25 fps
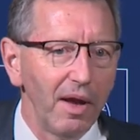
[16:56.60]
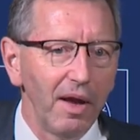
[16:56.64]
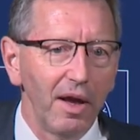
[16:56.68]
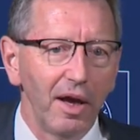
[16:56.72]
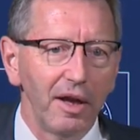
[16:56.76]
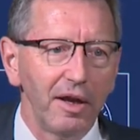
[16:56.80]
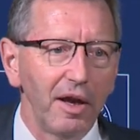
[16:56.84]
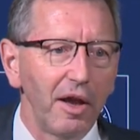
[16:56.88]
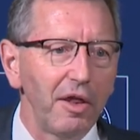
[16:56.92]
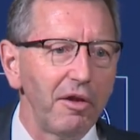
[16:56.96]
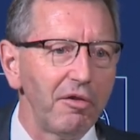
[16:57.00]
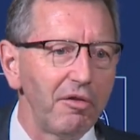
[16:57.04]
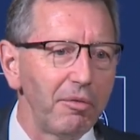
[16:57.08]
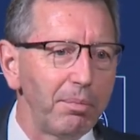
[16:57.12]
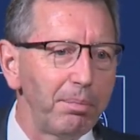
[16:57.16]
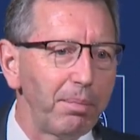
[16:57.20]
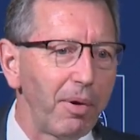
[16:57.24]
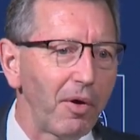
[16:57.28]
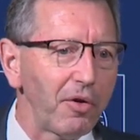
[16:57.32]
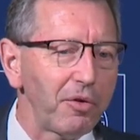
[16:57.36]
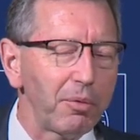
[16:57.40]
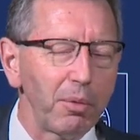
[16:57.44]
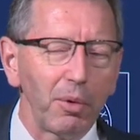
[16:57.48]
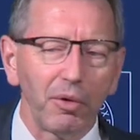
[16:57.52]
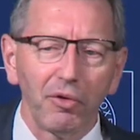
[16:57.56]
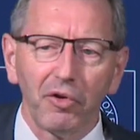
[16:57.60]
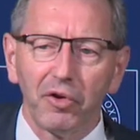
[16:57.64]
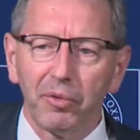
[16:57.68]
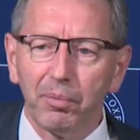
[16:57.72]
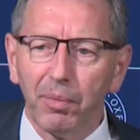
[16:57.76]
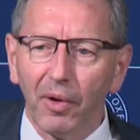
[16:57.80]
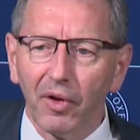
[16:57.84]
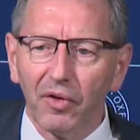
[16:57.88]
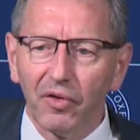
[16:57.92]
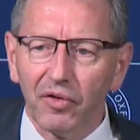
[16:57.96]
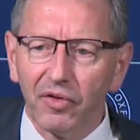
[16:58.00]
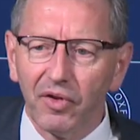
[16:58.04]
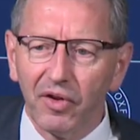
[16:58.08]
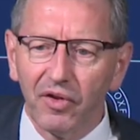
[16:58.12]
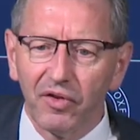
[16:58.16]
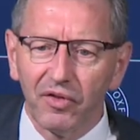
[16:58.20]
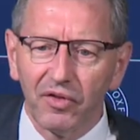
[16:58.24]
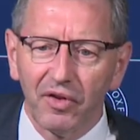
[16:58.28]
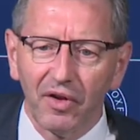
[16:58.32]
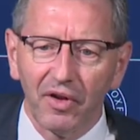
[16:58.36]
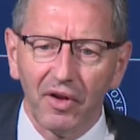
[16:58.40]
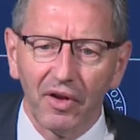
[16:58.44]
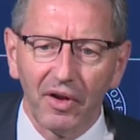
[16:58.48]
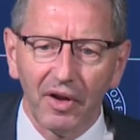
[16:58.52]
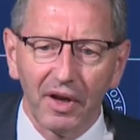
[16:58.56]
Another possible response is
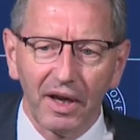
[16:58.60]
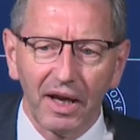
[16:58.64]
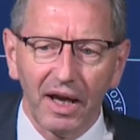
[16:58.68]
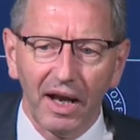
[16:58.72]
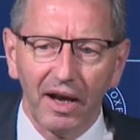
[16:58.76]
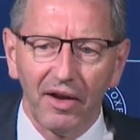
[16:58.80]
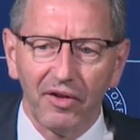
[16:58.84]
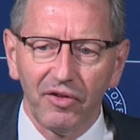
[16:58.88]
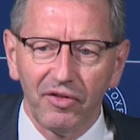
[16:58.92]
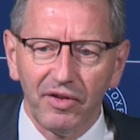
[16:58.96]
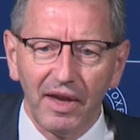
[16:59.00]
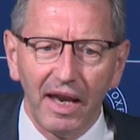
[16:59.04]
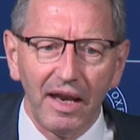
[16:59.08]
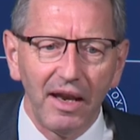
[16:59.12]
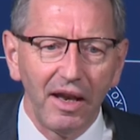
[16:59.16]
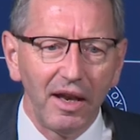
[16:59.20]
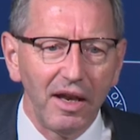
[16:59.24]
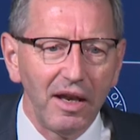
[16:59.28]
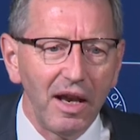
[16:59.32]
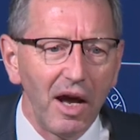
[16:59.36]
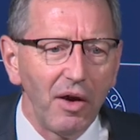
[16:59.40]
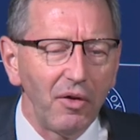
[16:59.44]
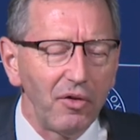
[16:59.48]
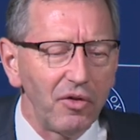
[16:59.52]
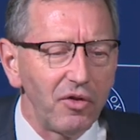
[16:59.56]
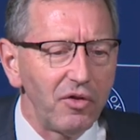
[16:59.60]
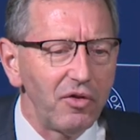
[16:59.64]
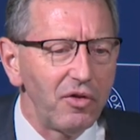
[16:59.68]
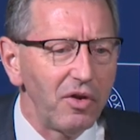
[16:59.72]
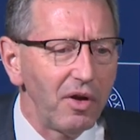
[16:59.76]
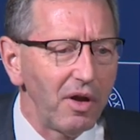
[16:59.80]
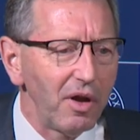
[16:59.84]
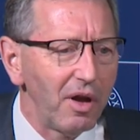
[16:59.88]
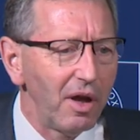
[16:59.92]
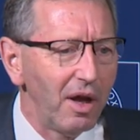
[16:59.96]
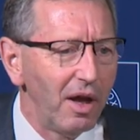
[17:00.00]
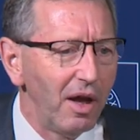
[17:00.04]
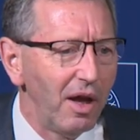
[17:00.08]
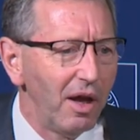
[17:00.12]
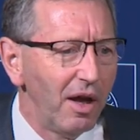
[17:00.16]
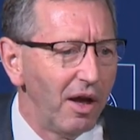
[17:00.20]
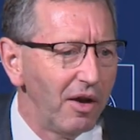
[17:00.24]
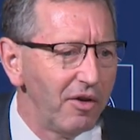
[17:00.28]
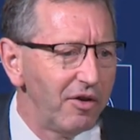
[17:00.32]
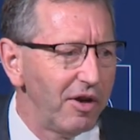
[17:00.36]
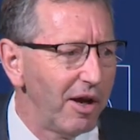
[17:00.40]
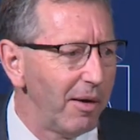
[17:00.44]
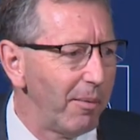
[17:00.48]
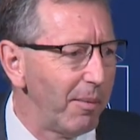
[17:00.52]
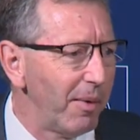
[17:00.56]
to kind of send a note to
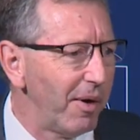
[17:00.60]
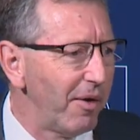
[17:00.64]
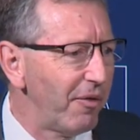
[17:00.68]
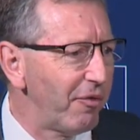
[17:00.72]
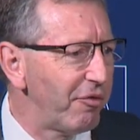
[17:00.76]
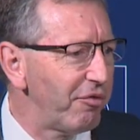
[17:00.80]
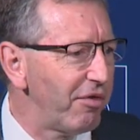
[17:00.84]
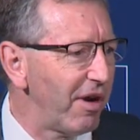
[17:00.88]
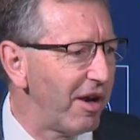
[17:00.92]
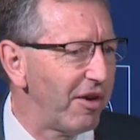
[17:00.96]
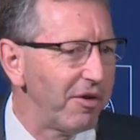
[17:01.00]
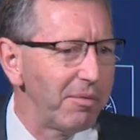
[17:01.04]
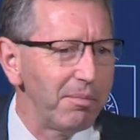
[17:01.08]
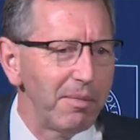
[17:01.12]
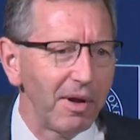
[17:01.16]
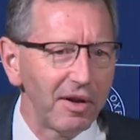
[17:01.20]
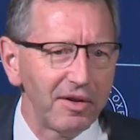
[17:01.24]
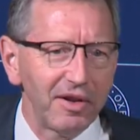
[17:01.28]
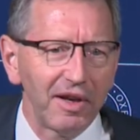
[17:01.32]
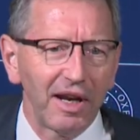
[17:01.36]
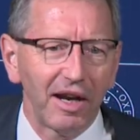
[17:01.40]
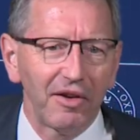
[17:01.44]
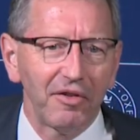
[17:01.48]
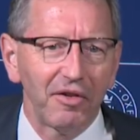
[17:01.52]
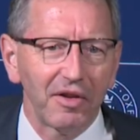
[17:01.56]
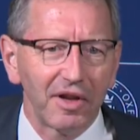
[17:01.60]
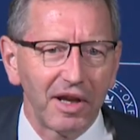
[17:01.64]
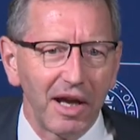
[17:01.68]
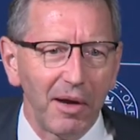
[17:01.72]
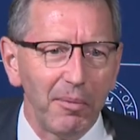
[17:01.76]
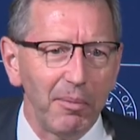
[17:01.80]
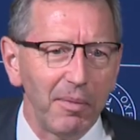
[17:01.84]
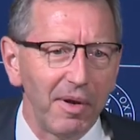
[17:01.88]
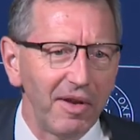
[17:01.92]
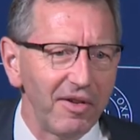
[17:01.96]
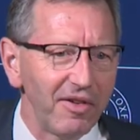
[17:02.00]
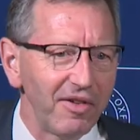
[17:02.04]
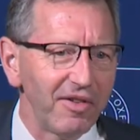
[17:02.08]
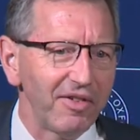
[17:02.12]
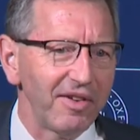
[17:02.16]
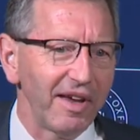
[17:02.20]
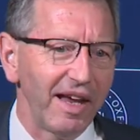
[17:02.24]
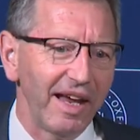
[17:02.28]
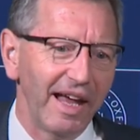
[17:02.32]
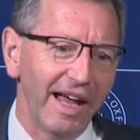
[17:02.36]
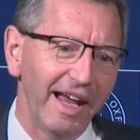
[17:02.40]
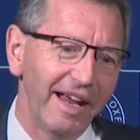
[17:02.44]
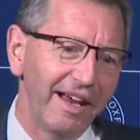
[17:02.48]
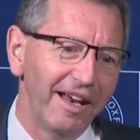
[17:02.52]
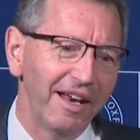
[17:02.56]
German and French multinational companies and say,
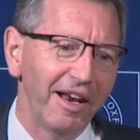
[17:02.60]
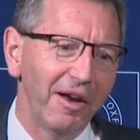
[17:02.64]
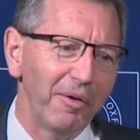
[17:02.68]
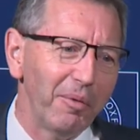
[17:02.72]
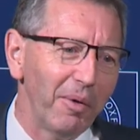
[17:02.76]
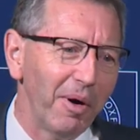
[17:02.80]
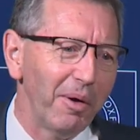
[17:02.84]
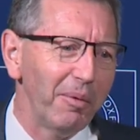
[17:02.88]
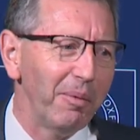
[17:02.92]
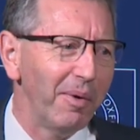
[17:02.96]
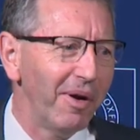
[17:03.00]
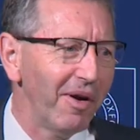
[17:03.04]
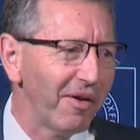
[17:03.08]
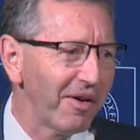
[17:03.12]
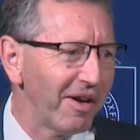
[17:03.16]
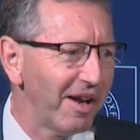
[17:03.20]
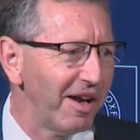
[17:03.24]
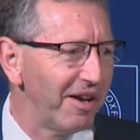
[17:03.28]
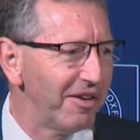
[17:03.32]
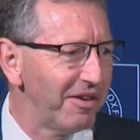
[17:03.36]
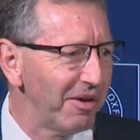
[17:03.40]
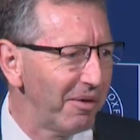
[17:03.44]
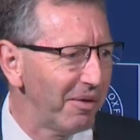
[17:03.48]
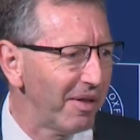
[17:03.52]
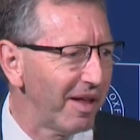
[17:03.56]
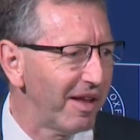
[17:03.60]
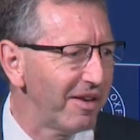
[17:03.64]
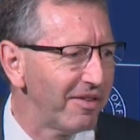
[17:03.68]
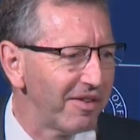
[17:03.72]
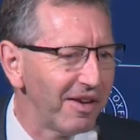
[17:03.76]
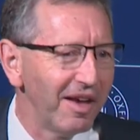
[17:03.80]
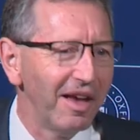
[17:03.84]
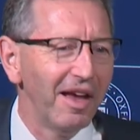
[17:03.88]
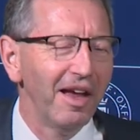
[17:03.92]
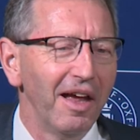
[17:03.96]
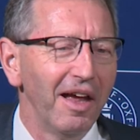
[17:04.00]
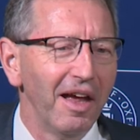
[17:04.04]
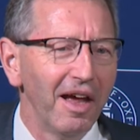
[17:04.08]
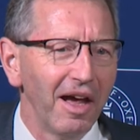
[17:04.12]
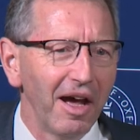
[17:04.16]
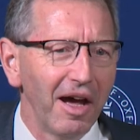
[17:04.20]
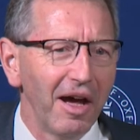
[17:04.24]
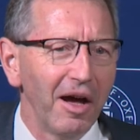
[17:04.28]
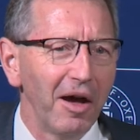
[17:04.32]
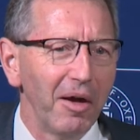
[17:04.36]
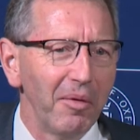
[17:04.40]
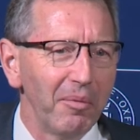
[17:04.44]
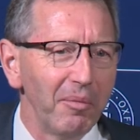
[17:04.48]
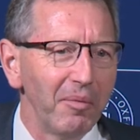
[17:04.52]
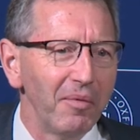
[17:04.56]
hey, you know what? We're not going to do this.
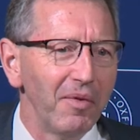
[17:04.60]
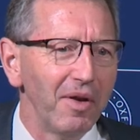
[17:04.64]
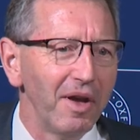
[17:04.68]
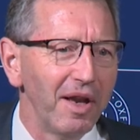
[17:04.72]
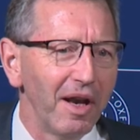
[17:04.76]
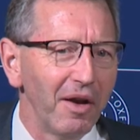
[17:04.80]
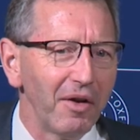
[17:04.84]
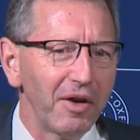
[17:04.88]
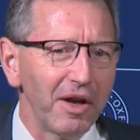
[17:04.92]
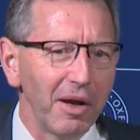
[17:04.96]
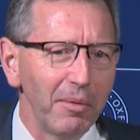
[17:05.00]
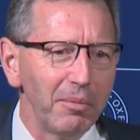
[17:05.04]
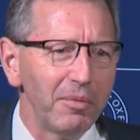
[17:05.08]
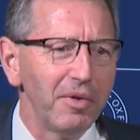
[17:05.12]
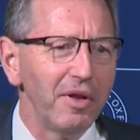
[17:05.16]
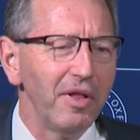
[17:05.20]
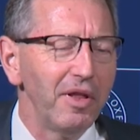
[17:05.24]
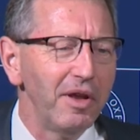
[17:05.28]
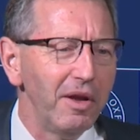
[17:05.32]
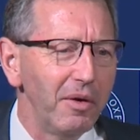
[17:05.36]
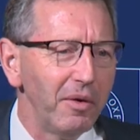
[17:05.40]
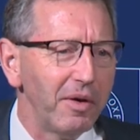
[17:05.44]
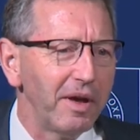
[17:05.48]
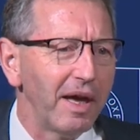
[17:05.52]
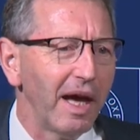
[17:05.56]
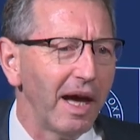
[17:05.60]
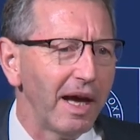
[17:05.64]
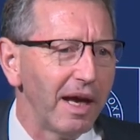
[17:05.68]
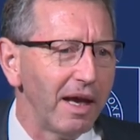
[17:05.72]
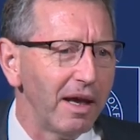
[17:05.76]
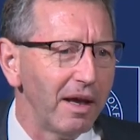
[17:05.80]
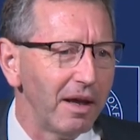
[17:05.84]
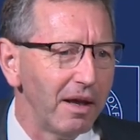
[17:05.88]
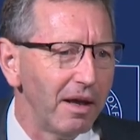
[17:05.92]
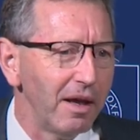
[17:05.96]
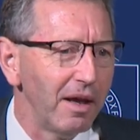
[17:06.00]
You know, come to the UK.